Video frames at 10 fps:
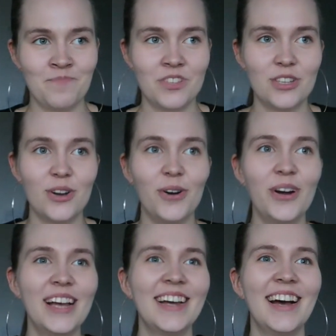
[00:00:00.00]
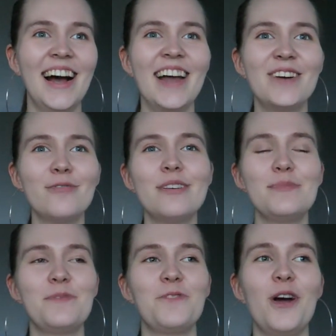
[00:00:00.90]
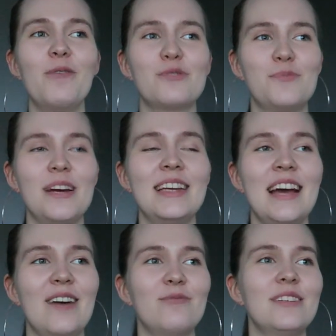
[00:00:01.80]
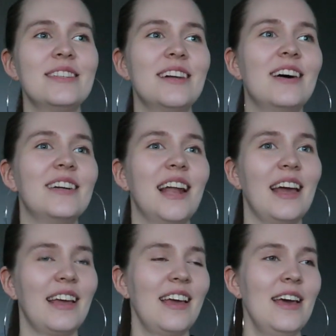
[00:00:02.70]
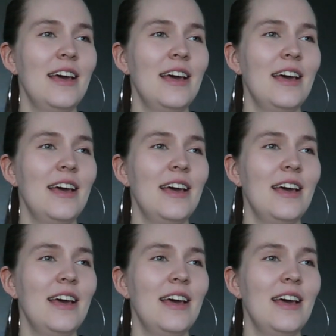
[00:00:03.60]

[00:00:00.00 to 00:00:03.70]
So I always, before I was pregnant, I always thought like,